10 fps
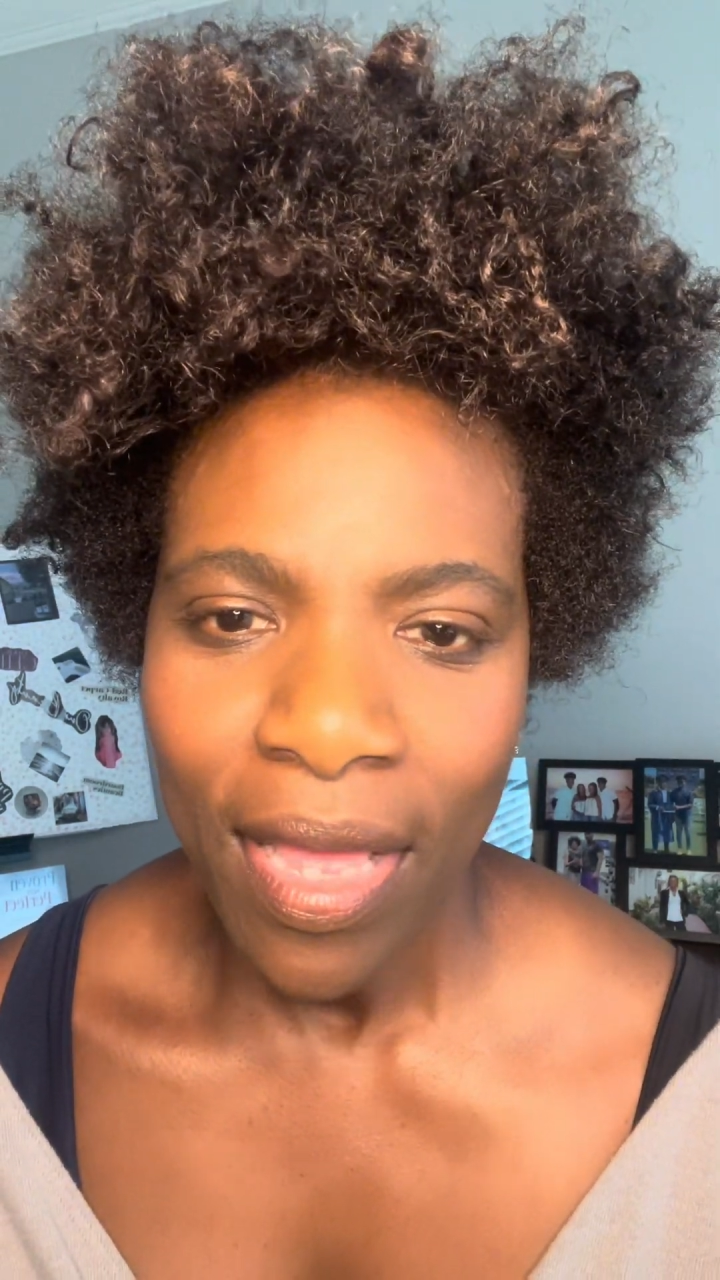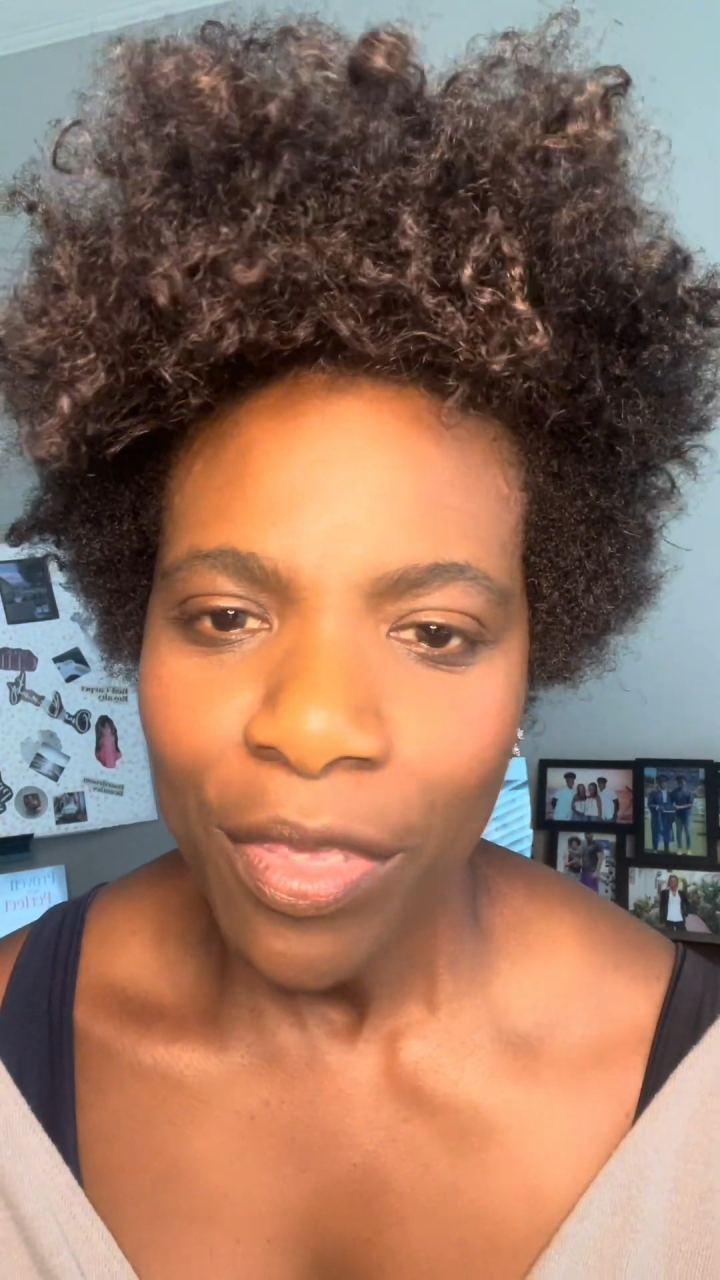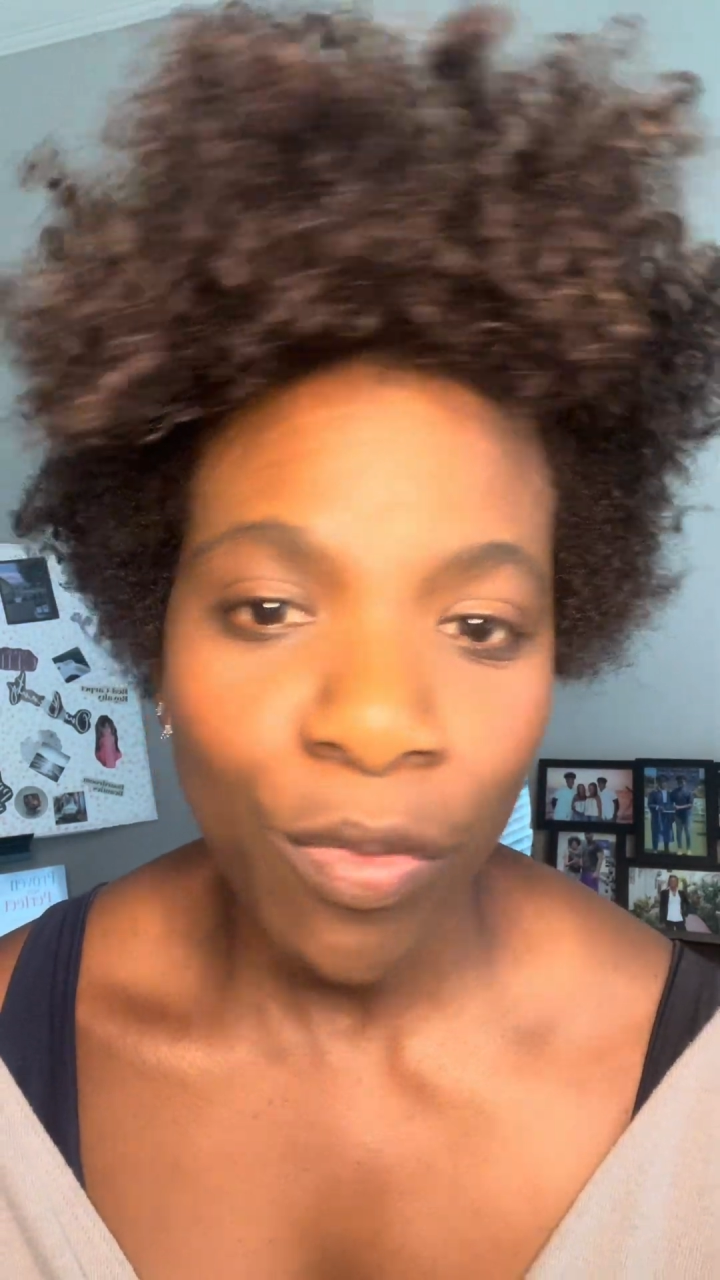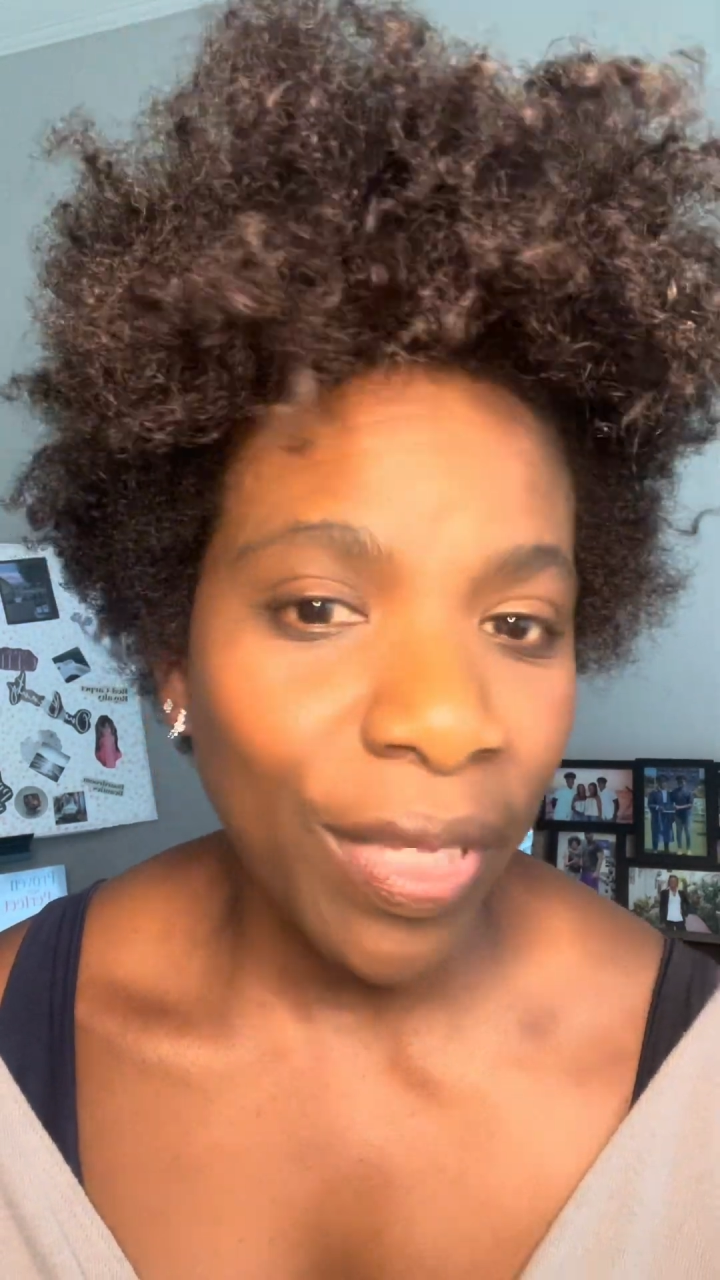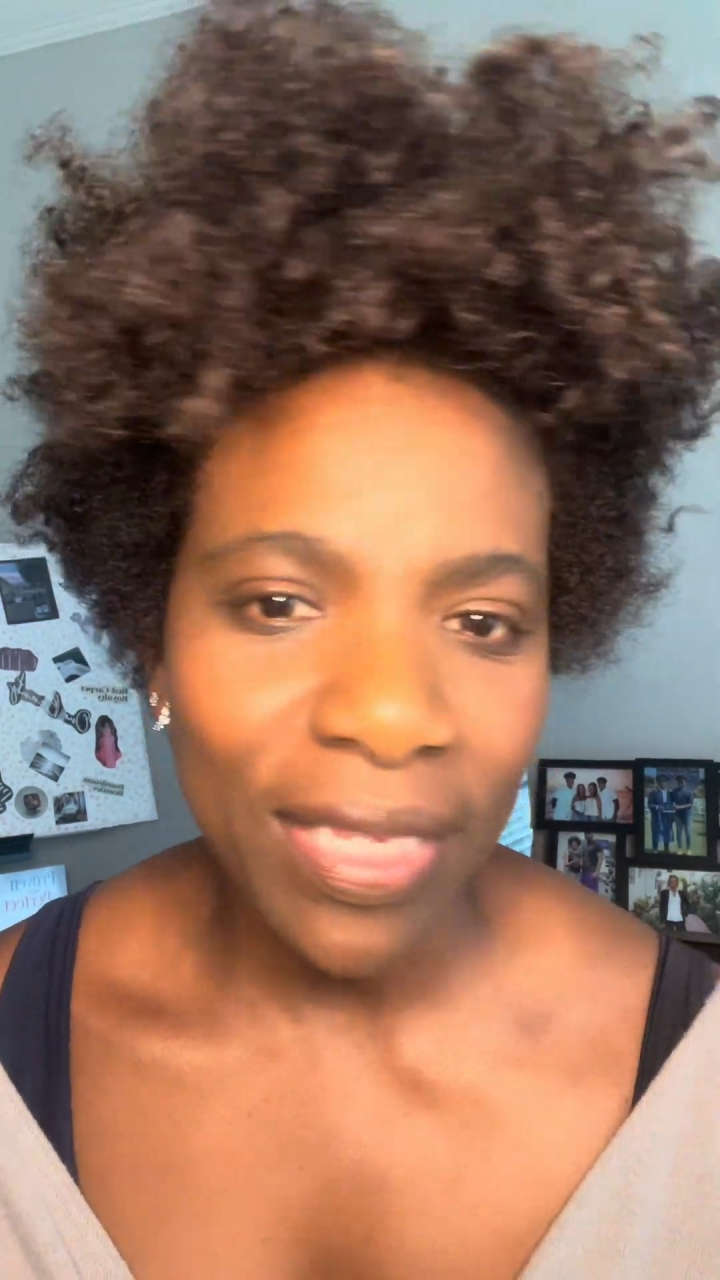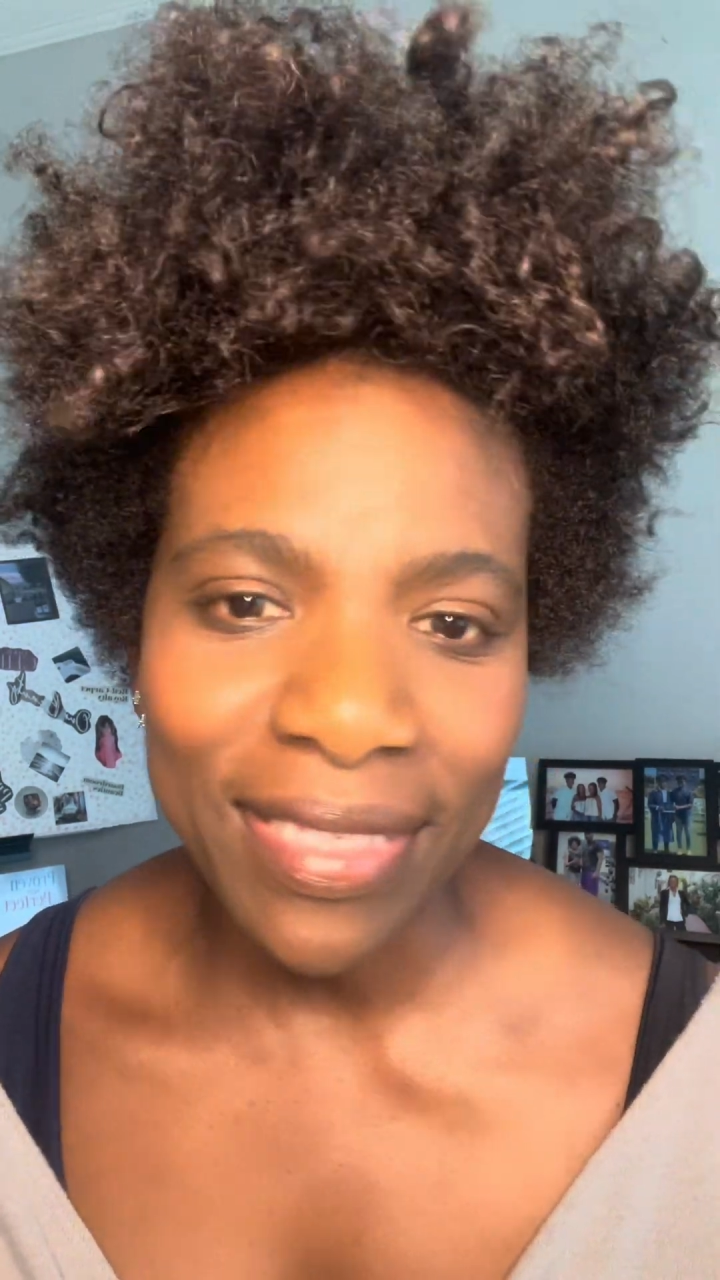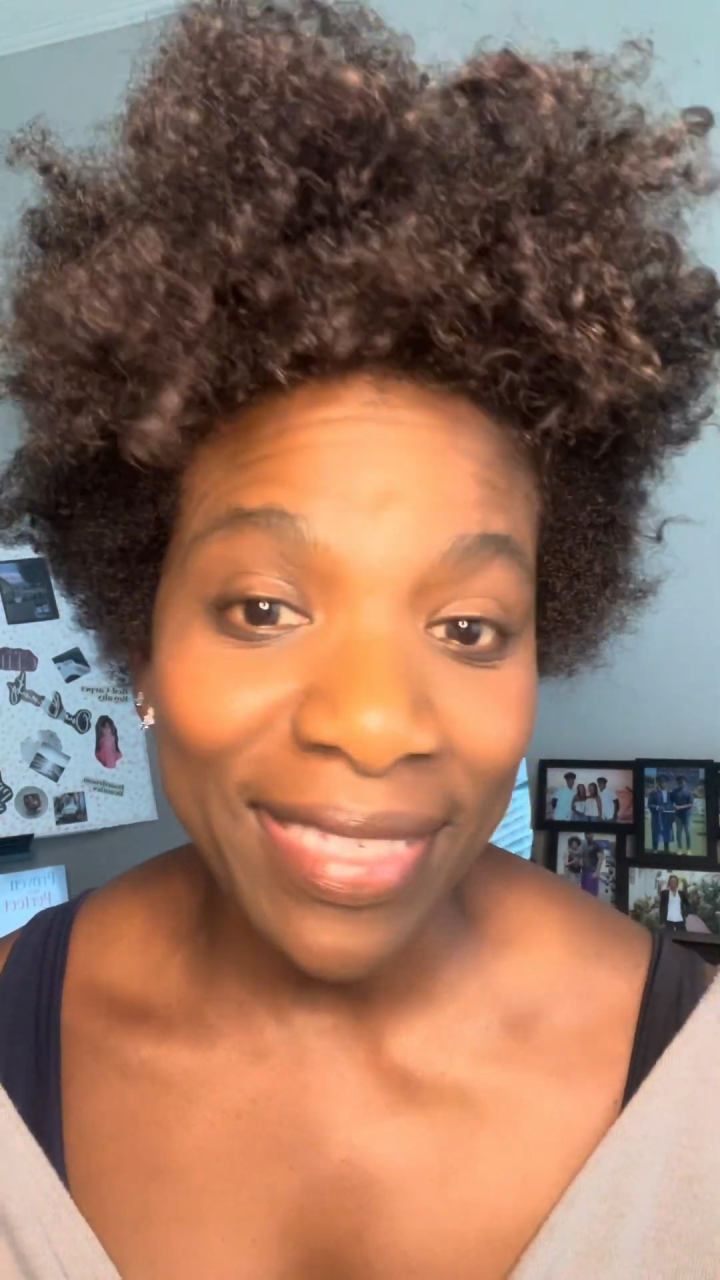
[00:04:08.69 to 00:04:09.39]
You can